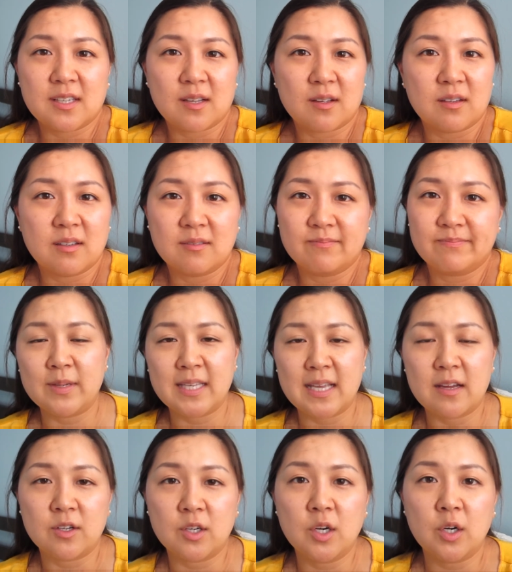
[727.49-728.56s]
like we
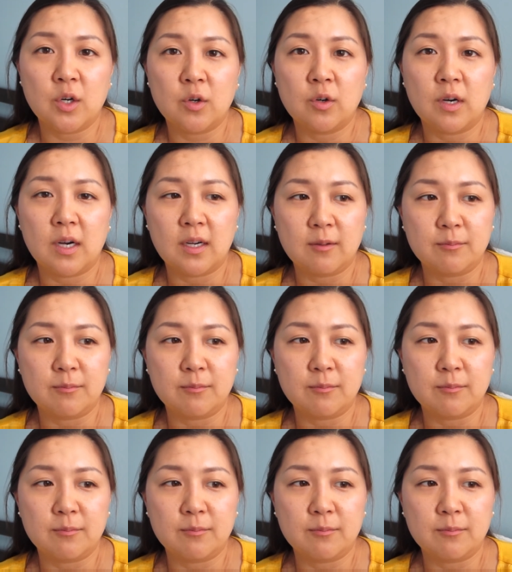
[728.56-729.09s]
can't go.